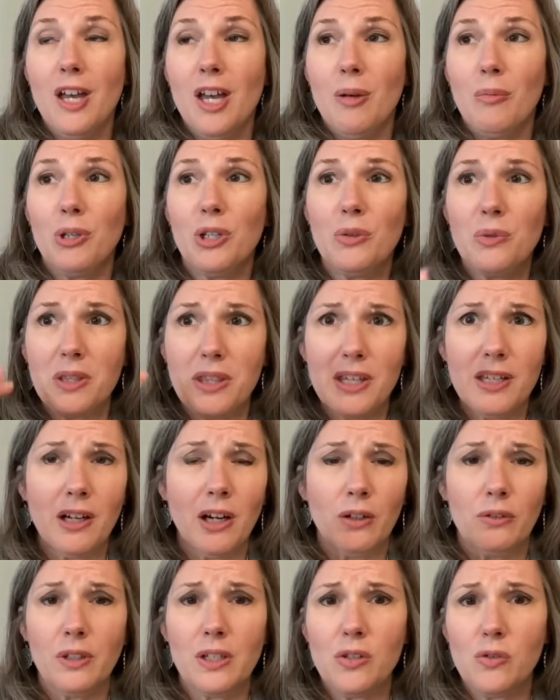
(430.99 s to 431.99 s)
but you would think
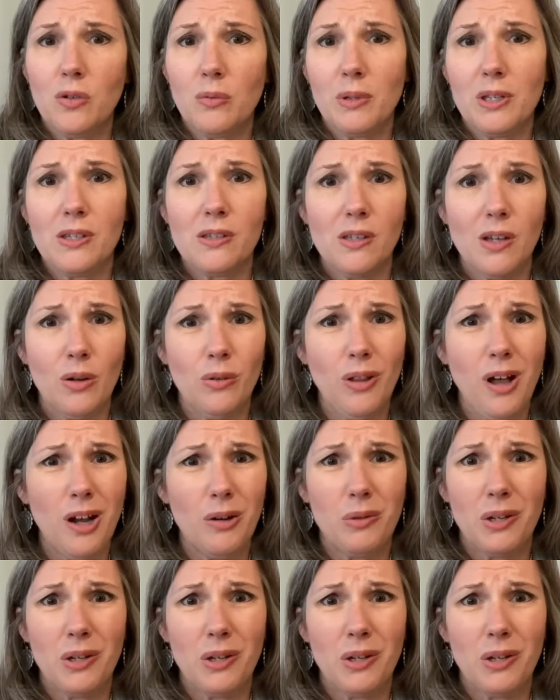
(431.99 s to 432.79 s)
our list would be so long.